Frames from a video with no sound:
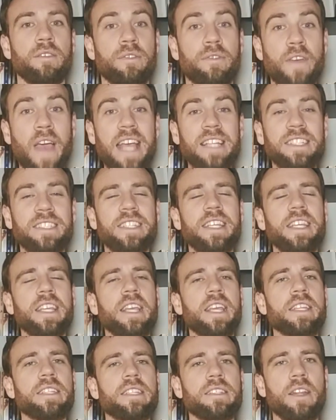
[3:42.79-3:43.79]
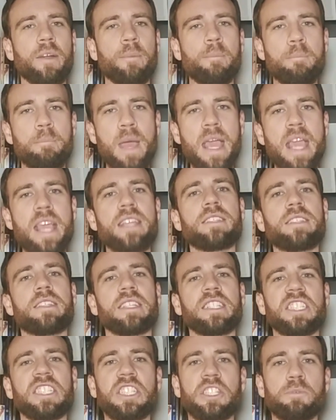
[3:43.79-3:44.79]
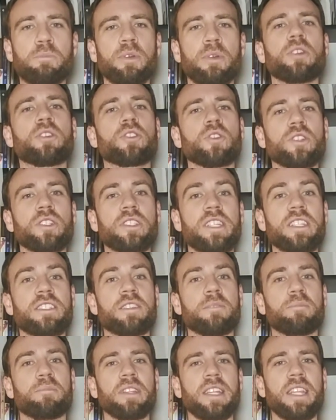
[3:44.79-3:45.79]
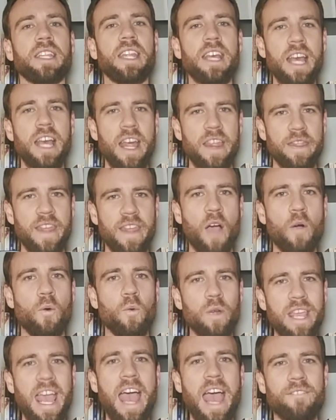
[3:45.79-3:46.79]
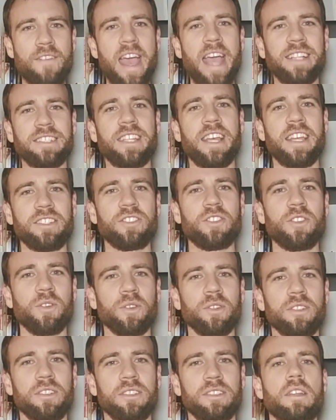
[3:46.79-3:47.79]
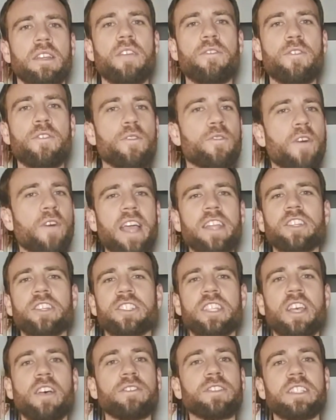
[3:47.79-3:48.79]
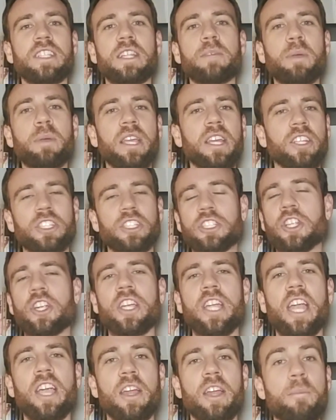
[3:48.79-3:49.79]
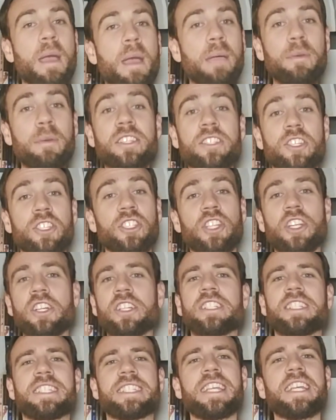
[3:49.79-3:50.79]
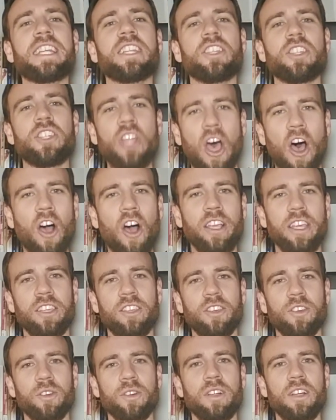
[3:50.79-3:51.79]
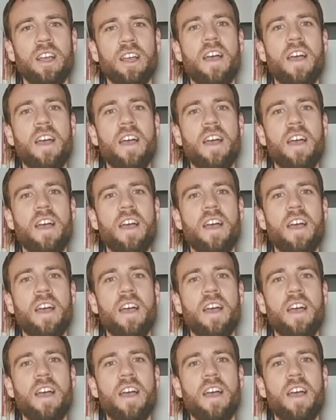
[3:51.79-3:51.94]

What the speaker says: Fasting is an amazing spiritual discipline that we have access to. If you find yourself slipping in a certain area, maybe it's a certain sin dogging you,